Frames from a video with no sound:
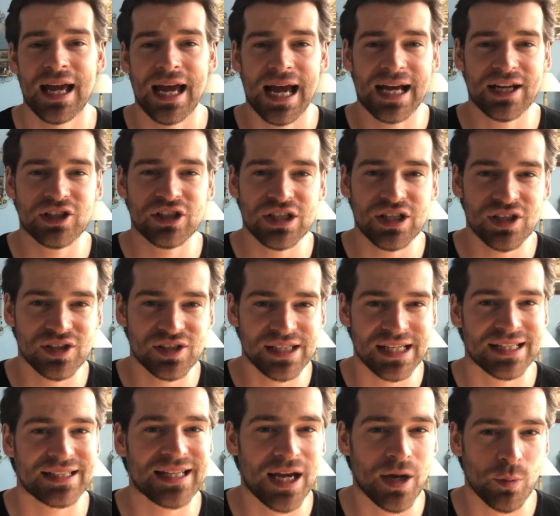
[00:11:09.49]
Actually just
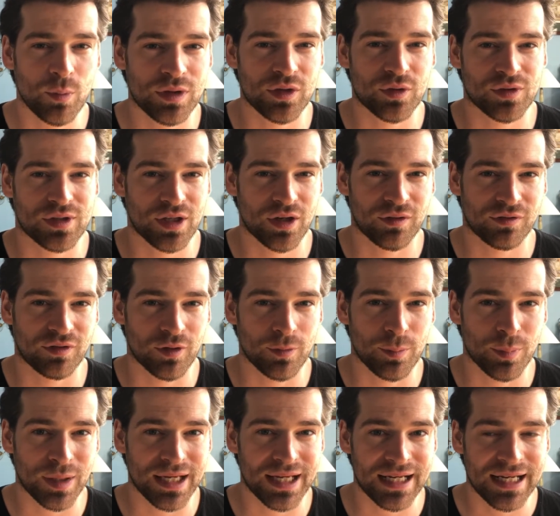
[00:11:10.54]
sit down with yourself for a
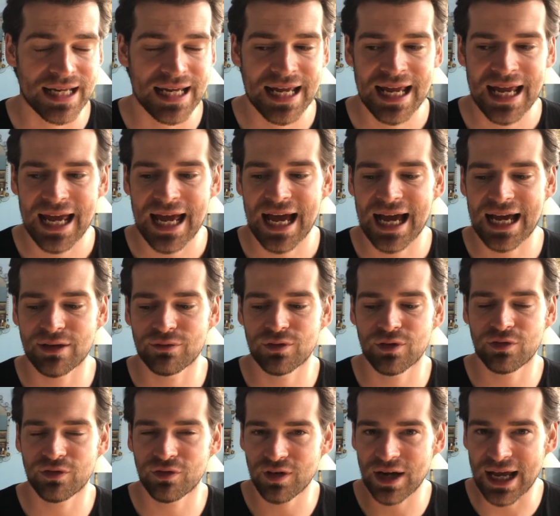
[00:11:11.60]
bit and
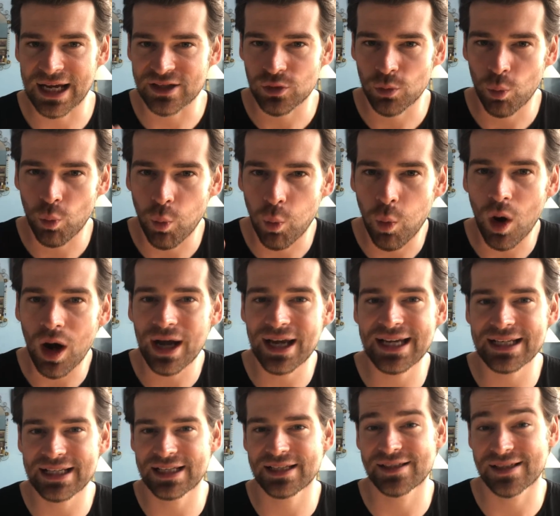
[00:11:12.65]
reflect why
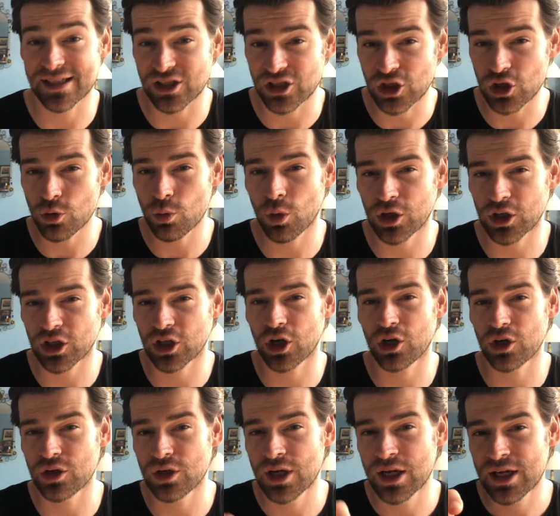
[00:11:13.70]
it is that you want to
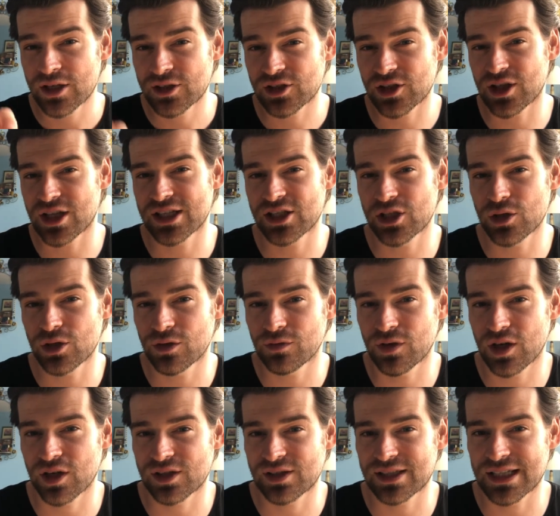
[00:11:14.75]
go to this
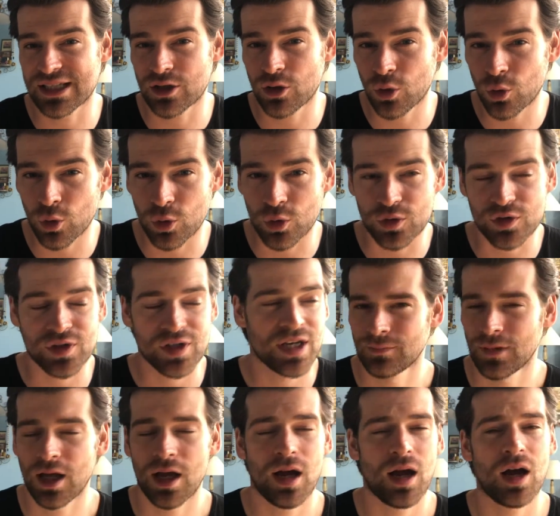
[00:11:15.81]
university course.
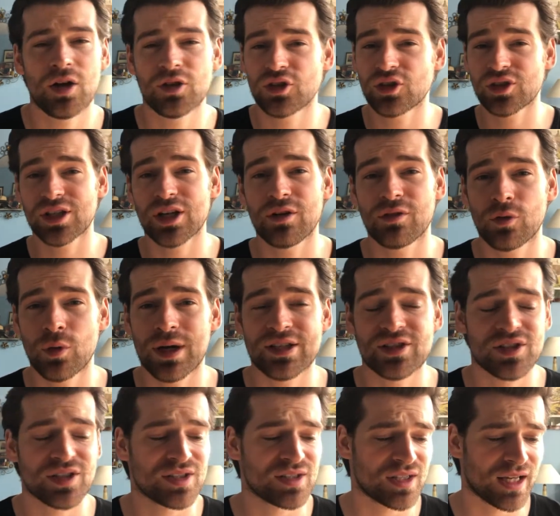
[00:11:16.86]
Ask yourself
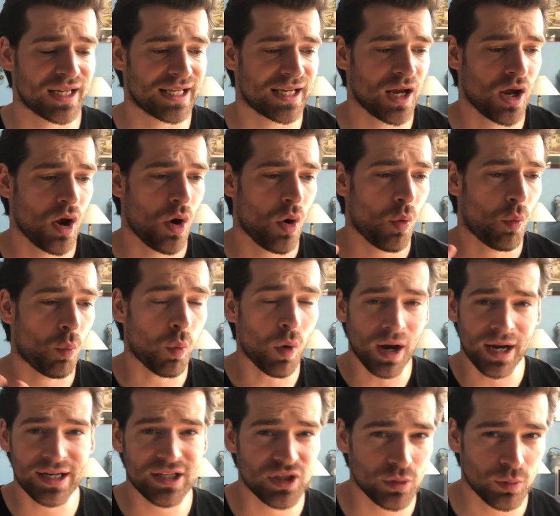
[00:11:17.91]
questions like,
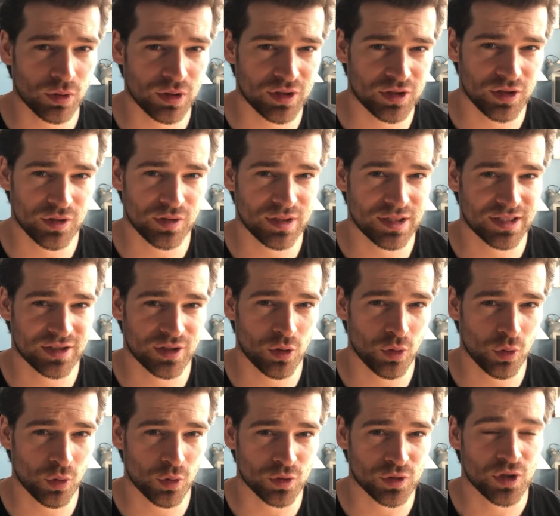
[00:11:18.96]
why do you want to do this
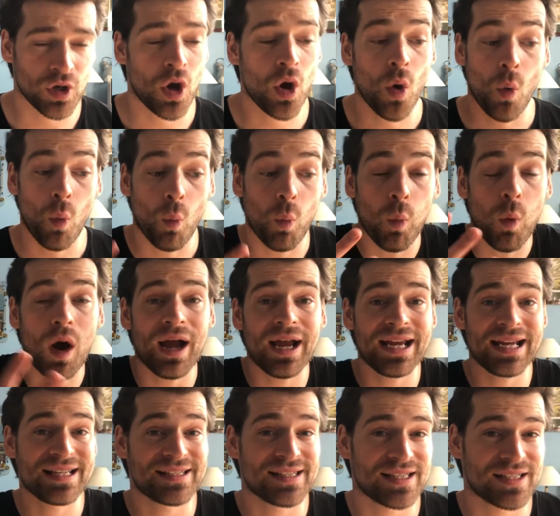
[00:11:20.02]
course? Why
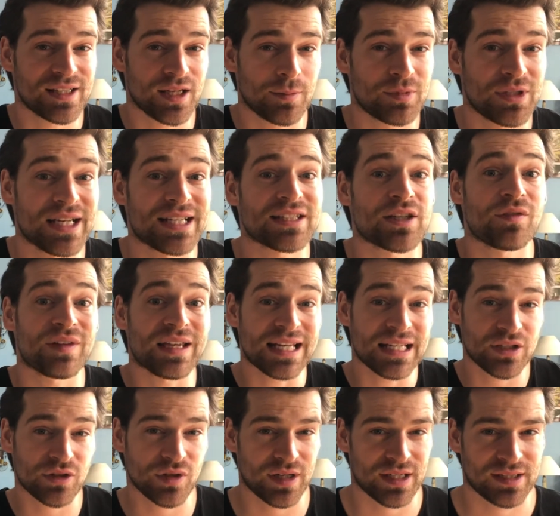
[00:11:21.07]
is the subject of
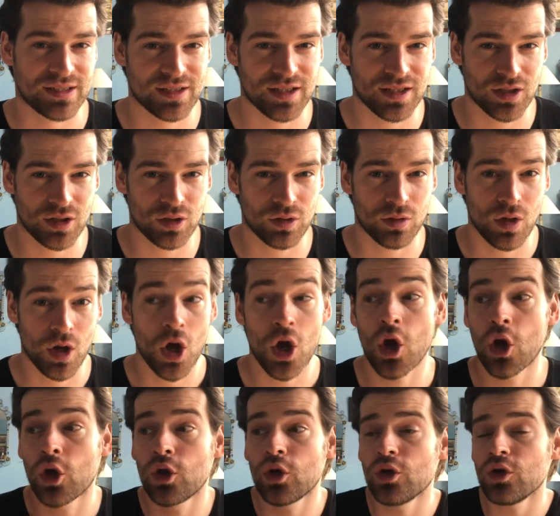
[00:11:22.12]
interest to you?
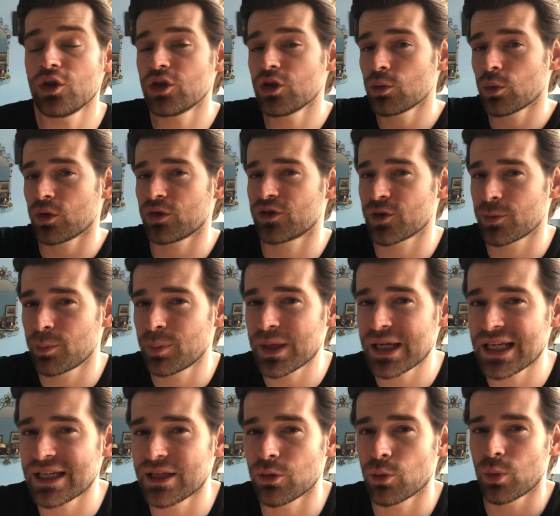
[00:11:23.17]
Who do you want to
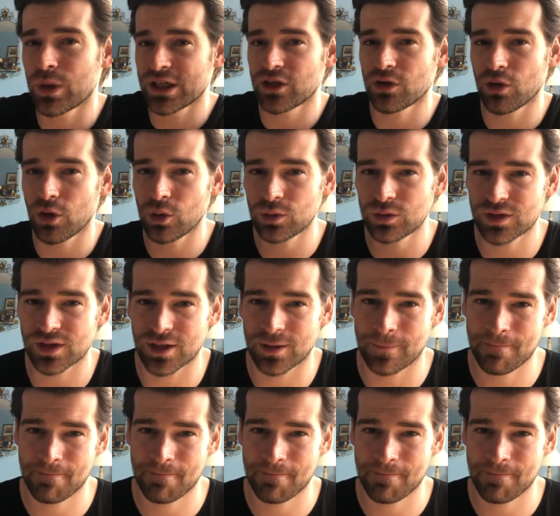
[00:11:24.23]
be when you're older?